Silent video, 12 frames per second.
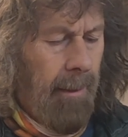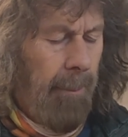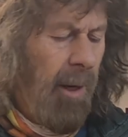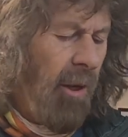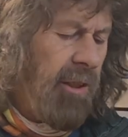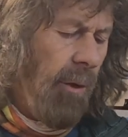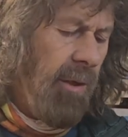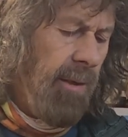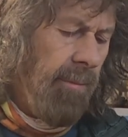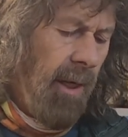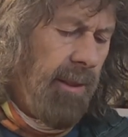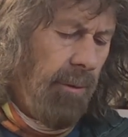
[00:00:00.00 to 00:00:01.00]
mean, I
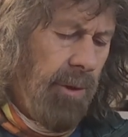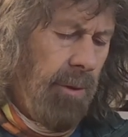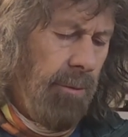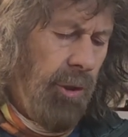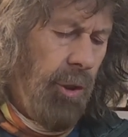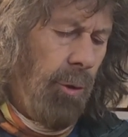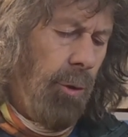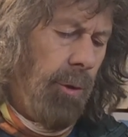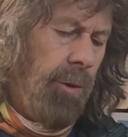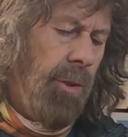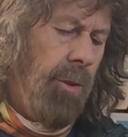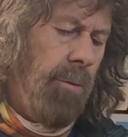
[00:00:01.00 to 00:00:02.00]
don't do
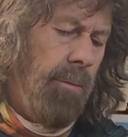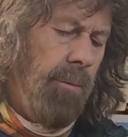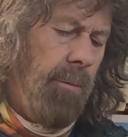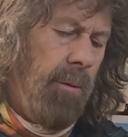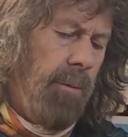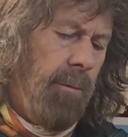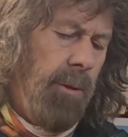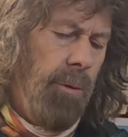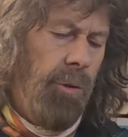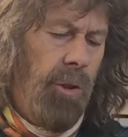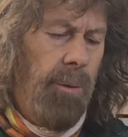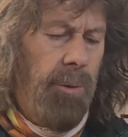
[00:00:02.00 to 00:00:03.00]
shorts,
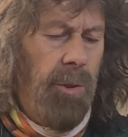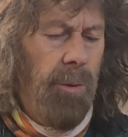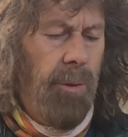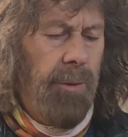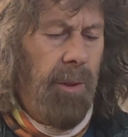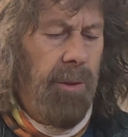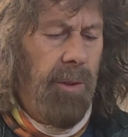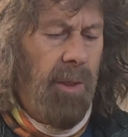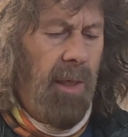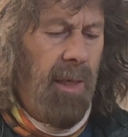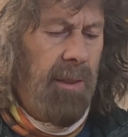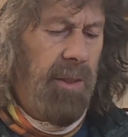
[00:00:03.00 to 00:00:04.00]
YouTube shorts. I just
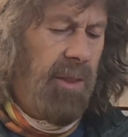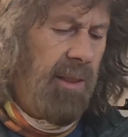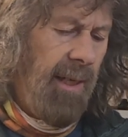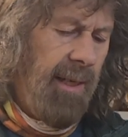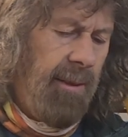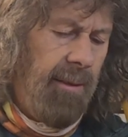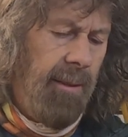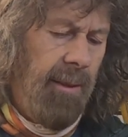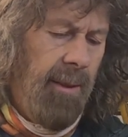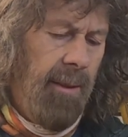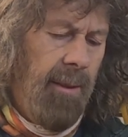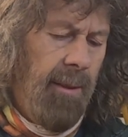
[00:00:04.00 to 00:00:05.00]
can't stand.
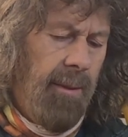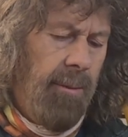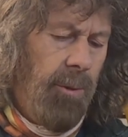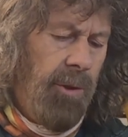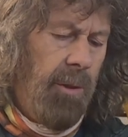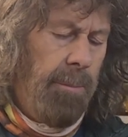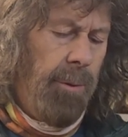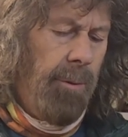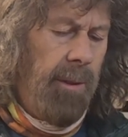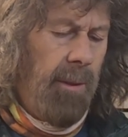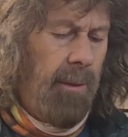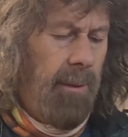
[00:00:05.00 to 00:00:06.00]
What's the
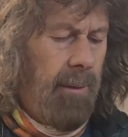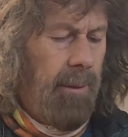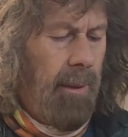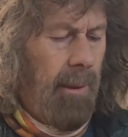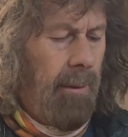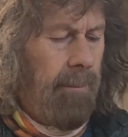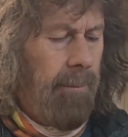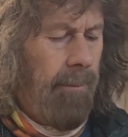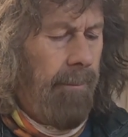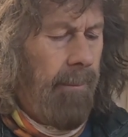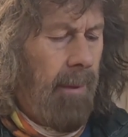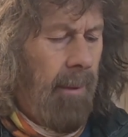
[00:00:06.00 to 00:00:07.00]
point? You know,
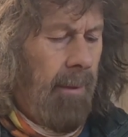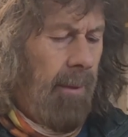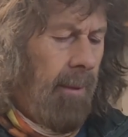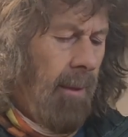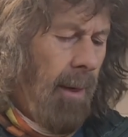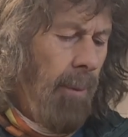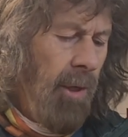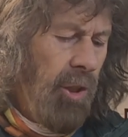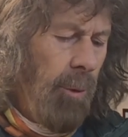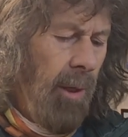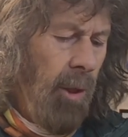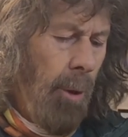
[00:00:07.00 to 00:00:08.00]
I might
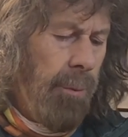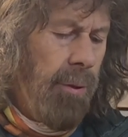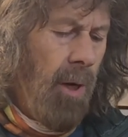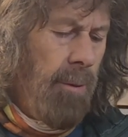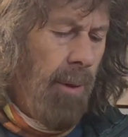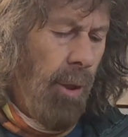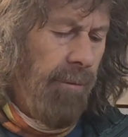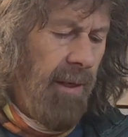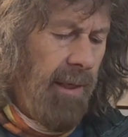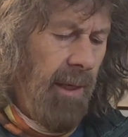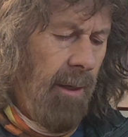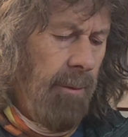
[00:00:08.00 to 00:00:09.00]
do a little promo
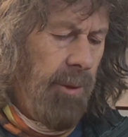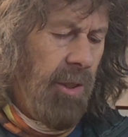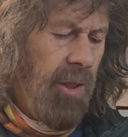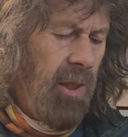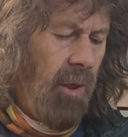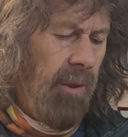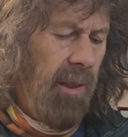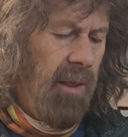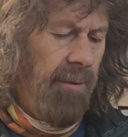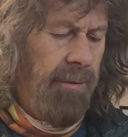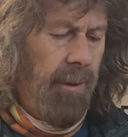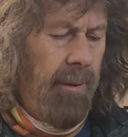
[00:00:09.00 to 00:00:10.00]
video, which is slightly
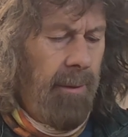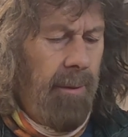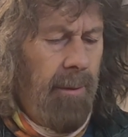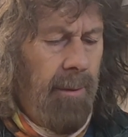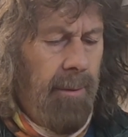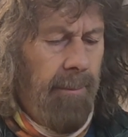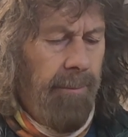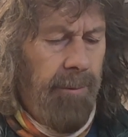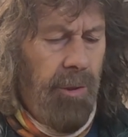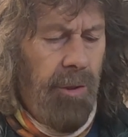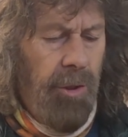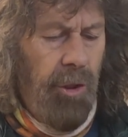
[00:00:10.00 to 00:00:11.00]
different,
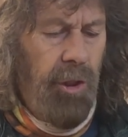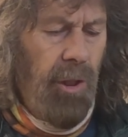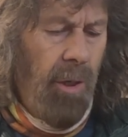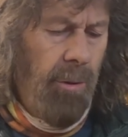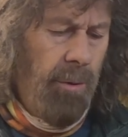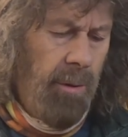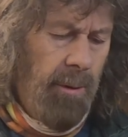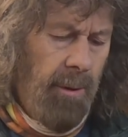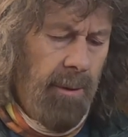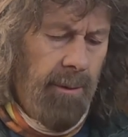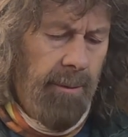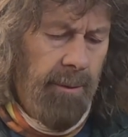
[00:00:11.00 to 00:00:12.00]
just to show,
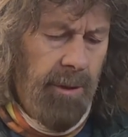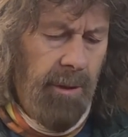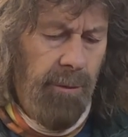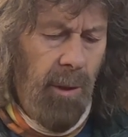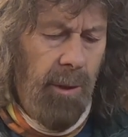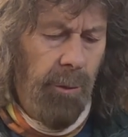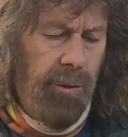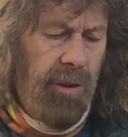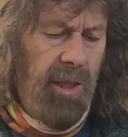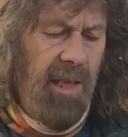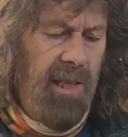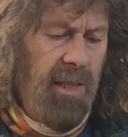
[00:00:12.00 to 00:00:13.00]
give you a little
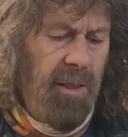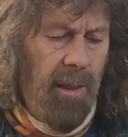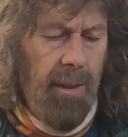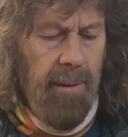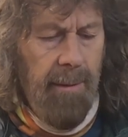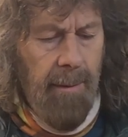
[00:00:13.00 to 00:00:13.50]
teaser.